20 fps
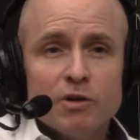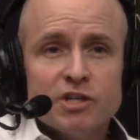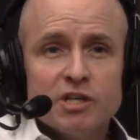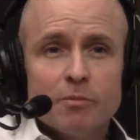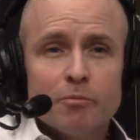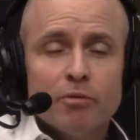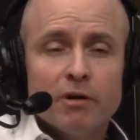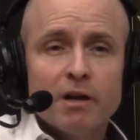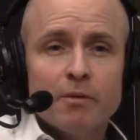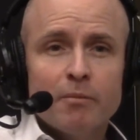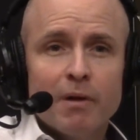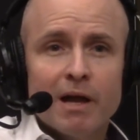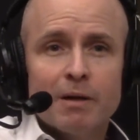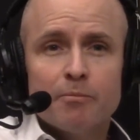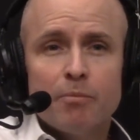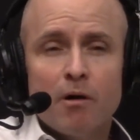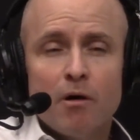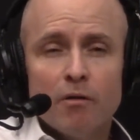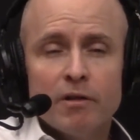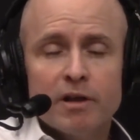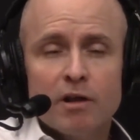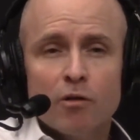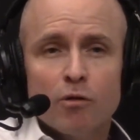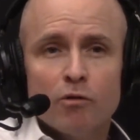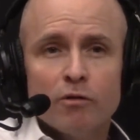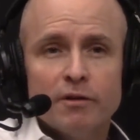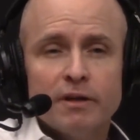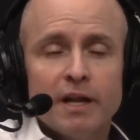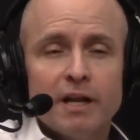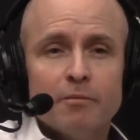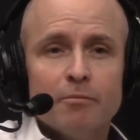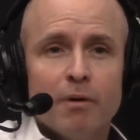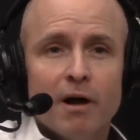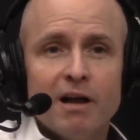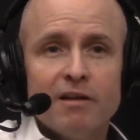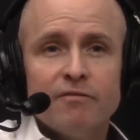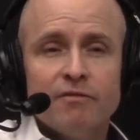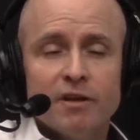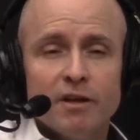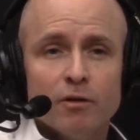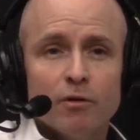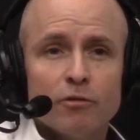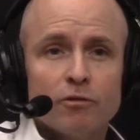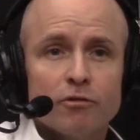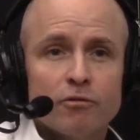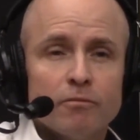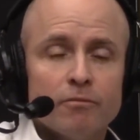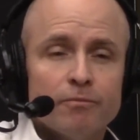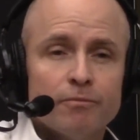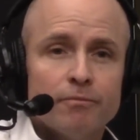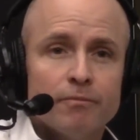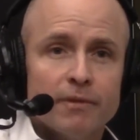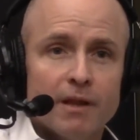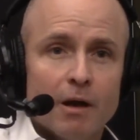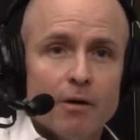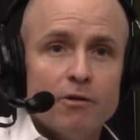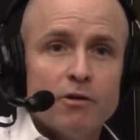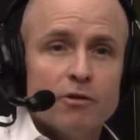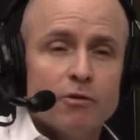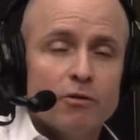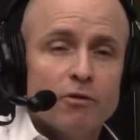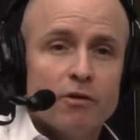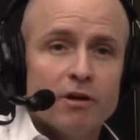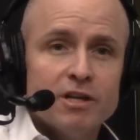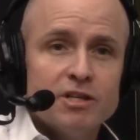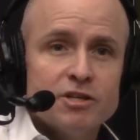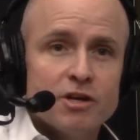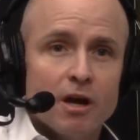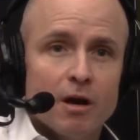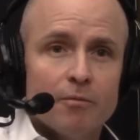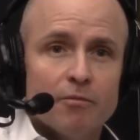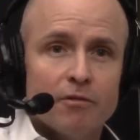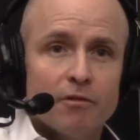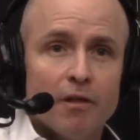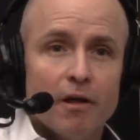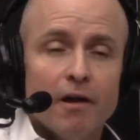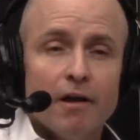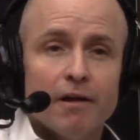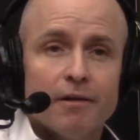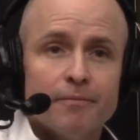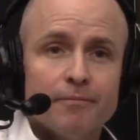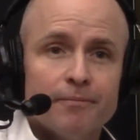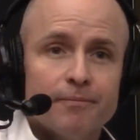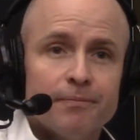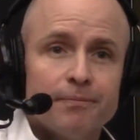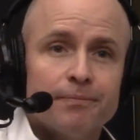we should bring back polychlorinated biphenyls. That would do a great job for that.